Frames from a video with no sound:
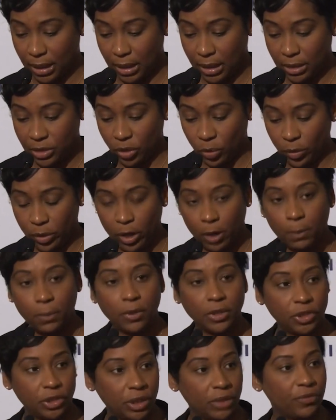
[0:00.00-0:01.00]
So we are
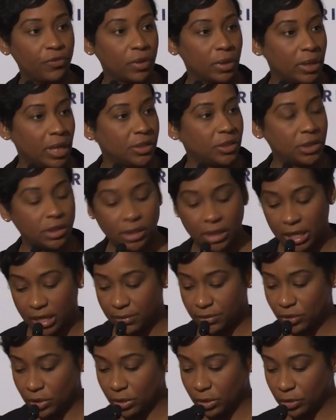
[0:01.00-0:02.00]
pushing for legislative
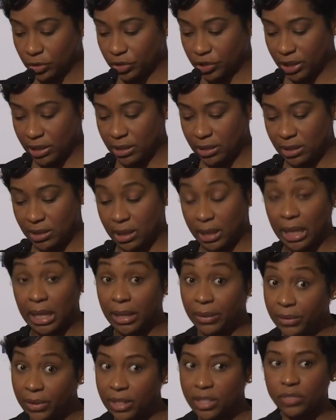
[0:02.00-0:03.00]
solutions to
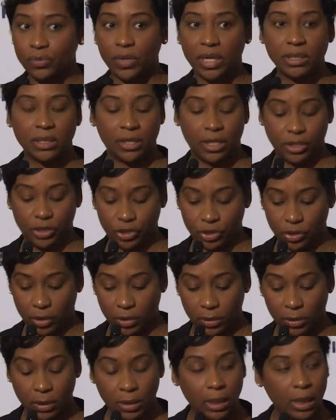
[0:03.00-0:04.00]
end this
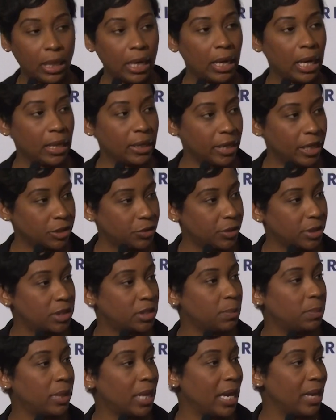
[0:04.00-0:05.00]
residential electric
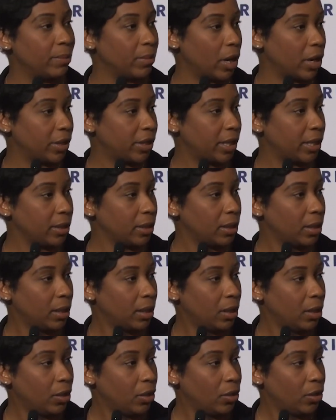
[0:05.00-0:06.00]
supply market,
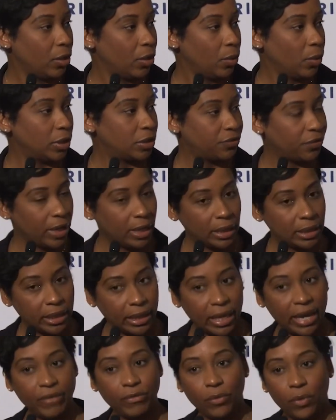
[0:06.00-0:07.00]
which frankly
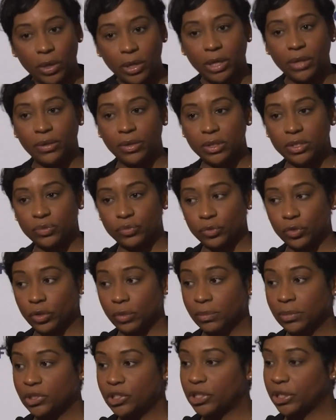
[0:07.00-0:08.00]
everyone in this
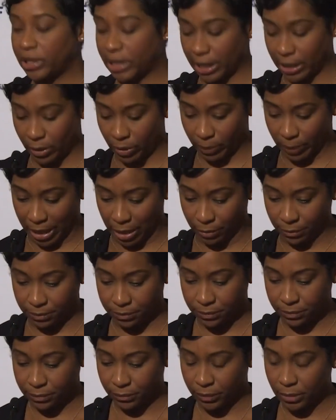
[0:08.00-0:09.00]
room should care about.
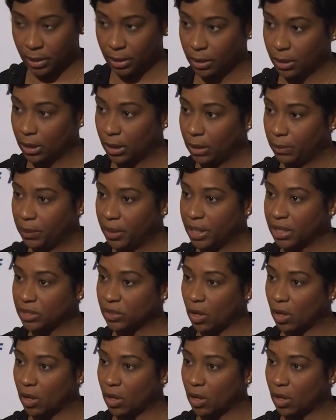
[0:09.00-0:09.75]
Because